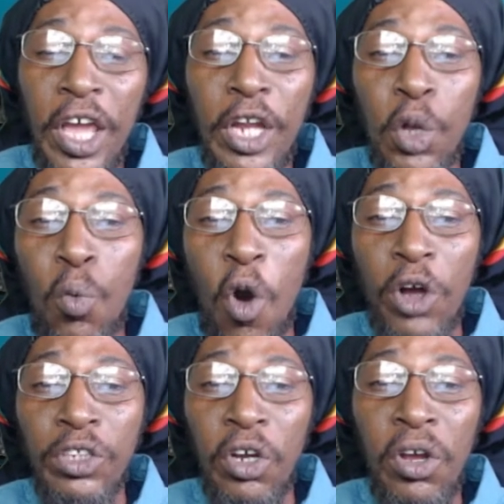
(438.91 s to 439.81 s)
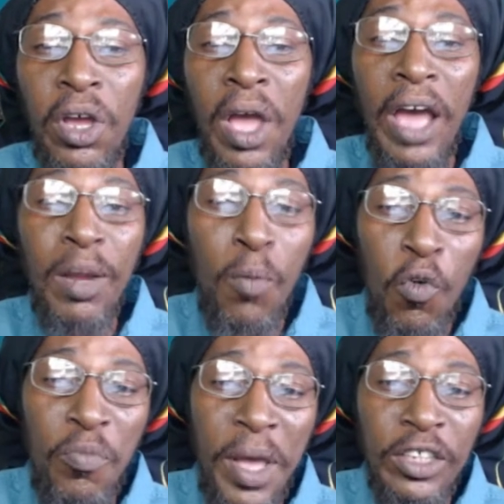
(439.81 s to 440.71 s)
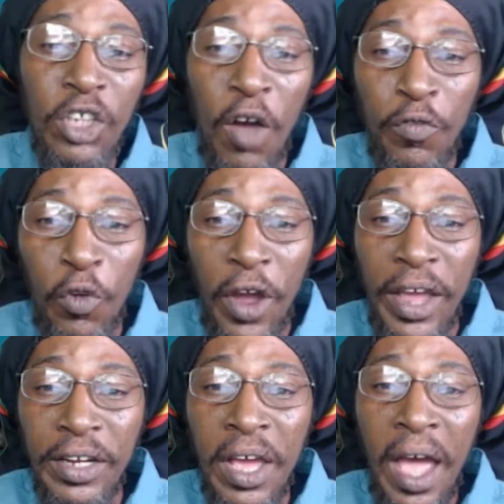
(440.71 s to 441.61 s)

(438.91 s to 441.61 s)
and the water and the movements of grain